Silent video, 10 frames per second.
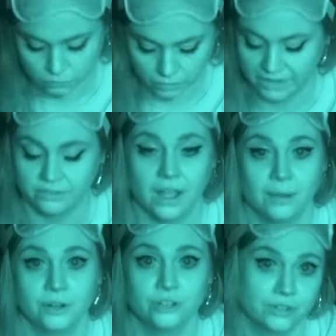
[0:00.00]
Whatever,
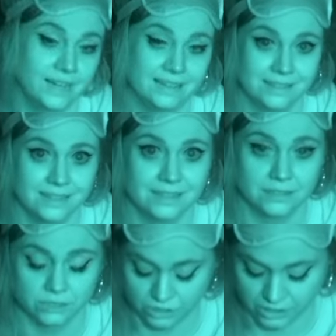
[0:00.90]
I'm going to do an S Ds in
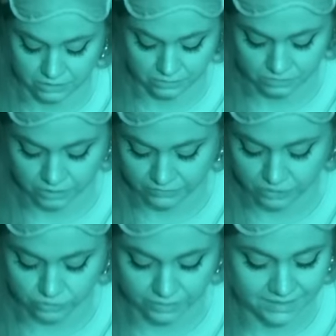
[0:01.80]
this circle, so I've
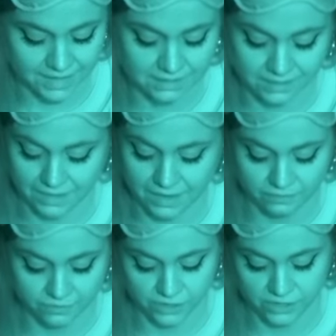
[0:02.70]
got noise cancelling
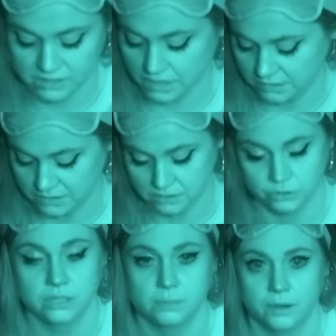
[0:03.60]
headphones, I'll listen to
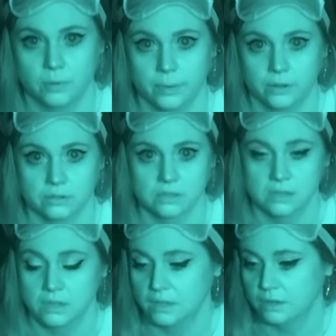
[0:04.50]
a spirit box,
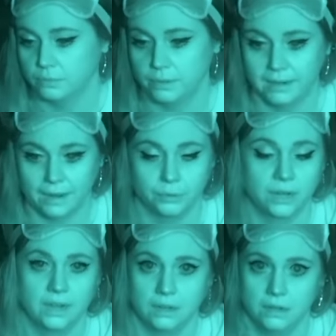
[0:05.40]
relay what
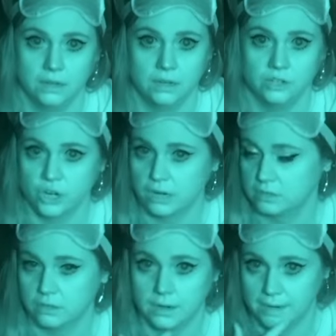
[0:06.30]
I can hear, Jared's
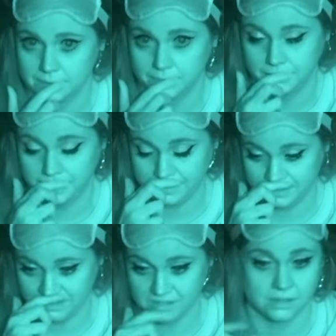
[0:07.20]
going to ask me
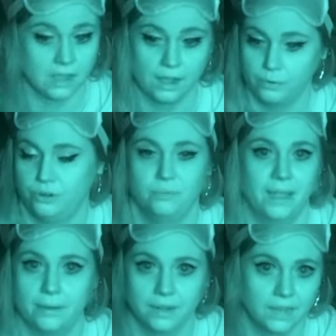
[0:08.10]
questions, I will not be
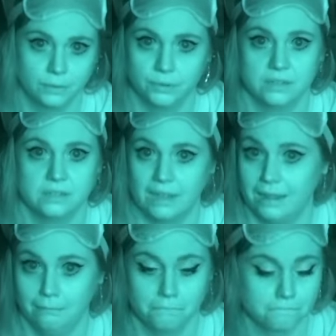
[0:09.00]
able to hear what he's
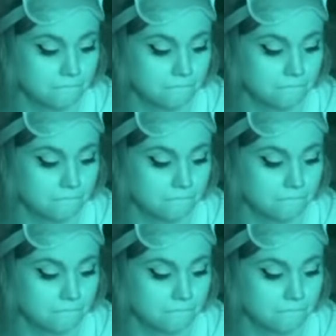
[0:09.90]
saying.